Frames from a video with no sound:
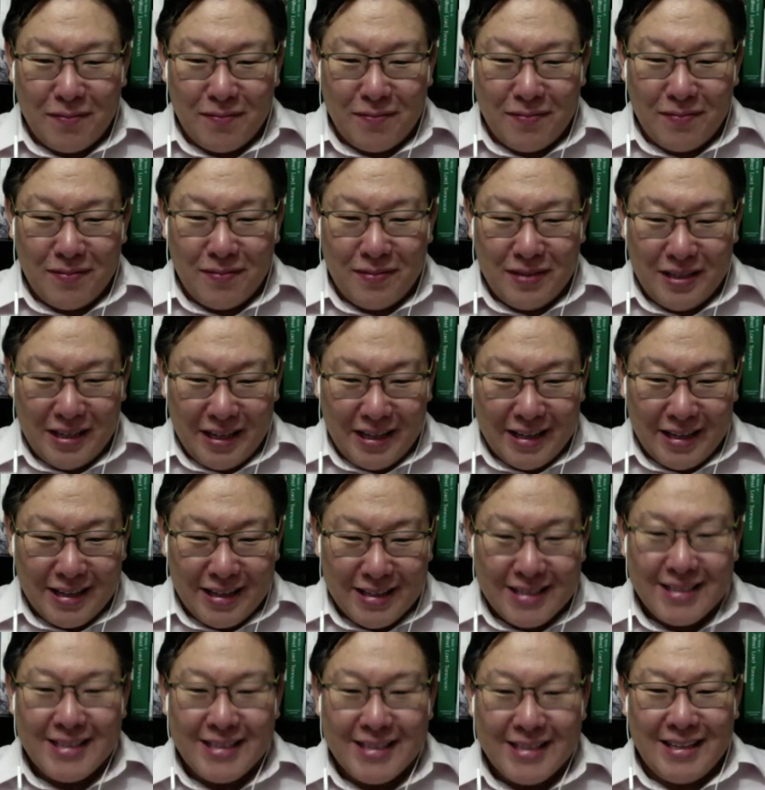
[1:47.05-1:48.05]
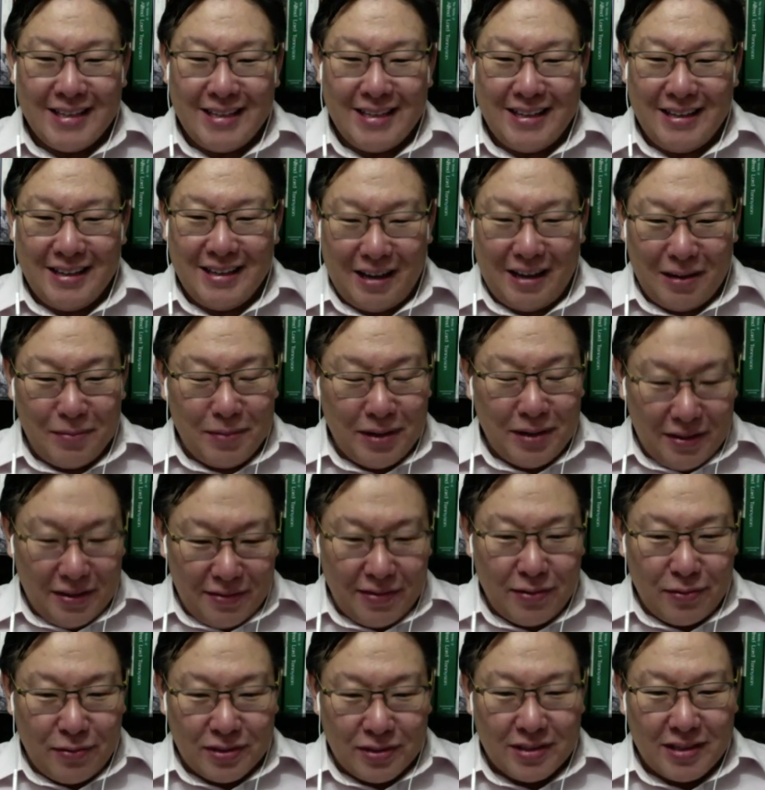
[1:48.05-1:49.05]
years. I believe it was
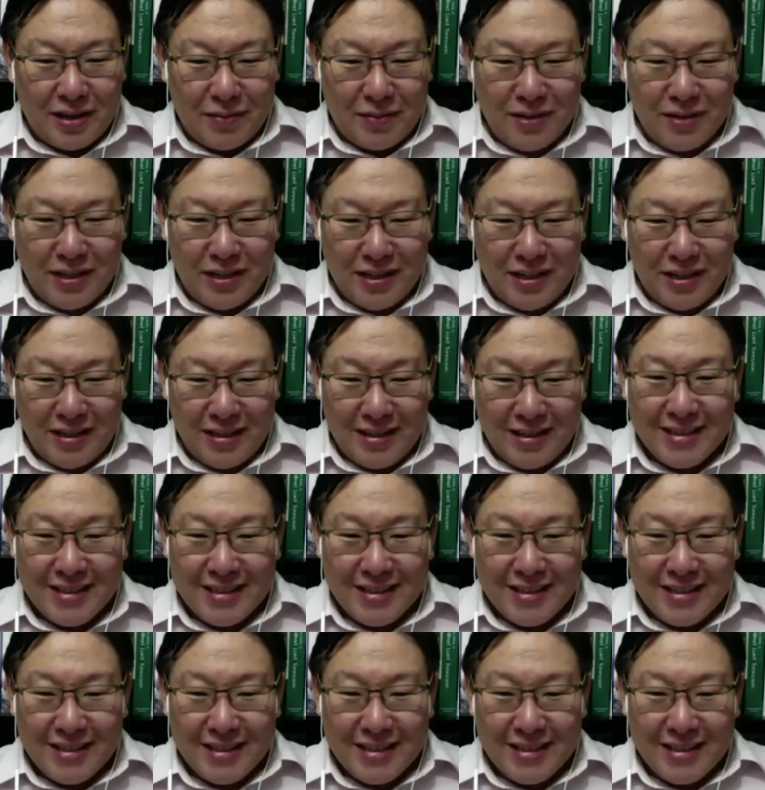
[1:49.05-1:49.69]
some years.